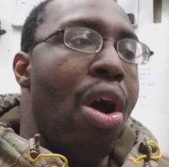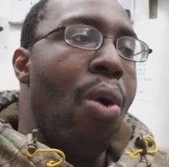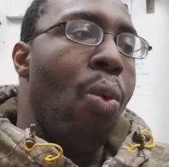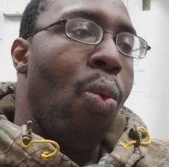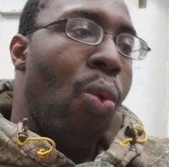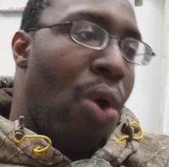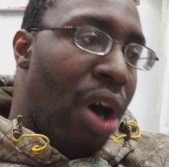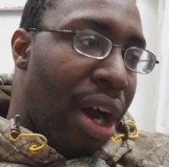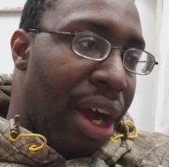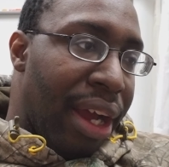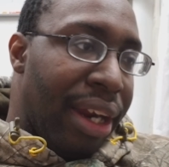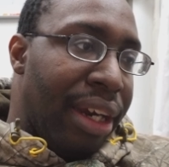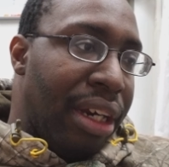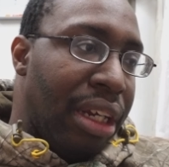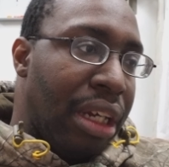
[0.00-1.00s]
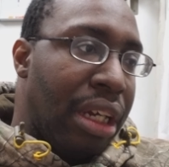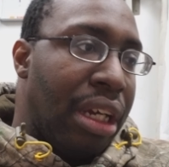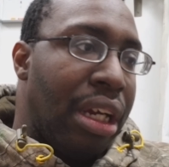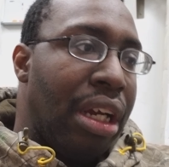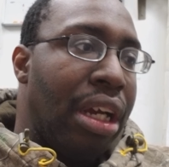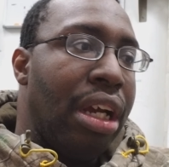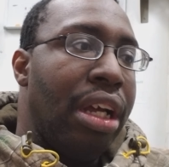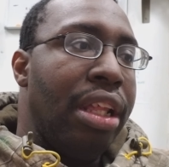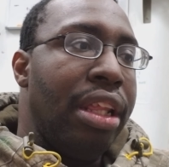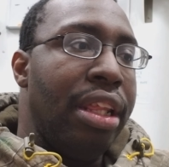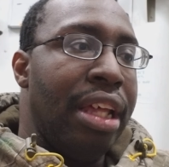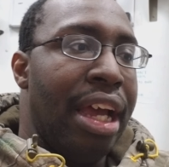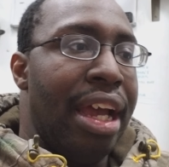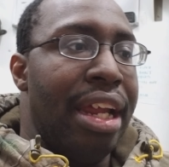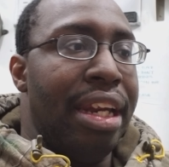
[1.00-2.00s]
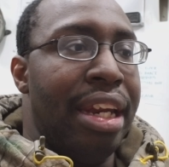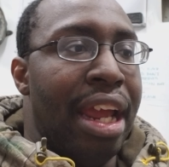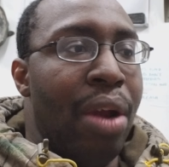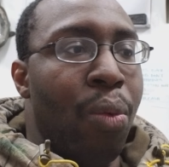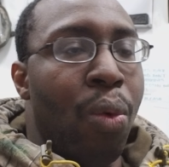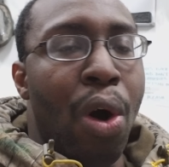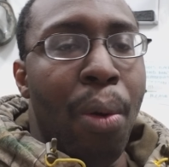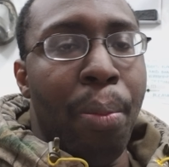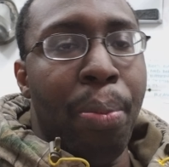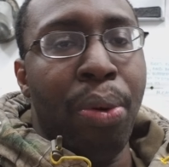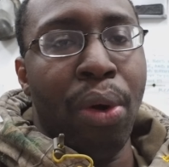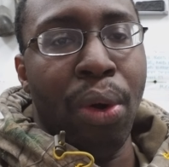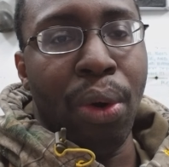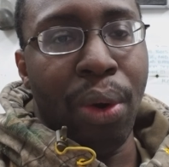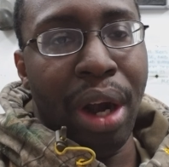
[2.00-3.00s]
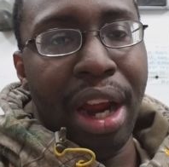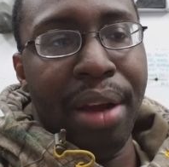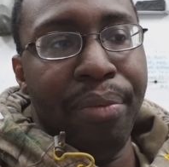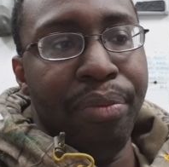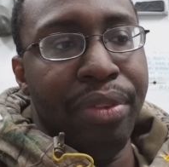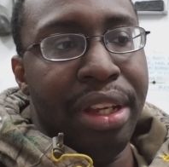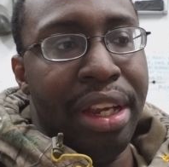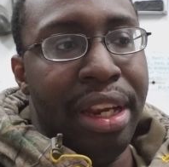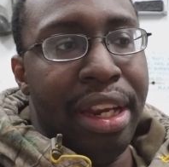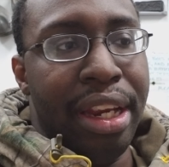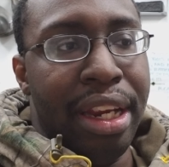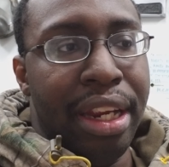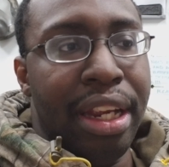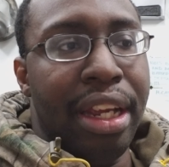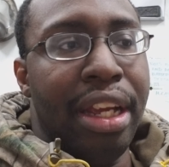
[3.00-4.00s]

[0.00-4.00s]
One, that they won't program the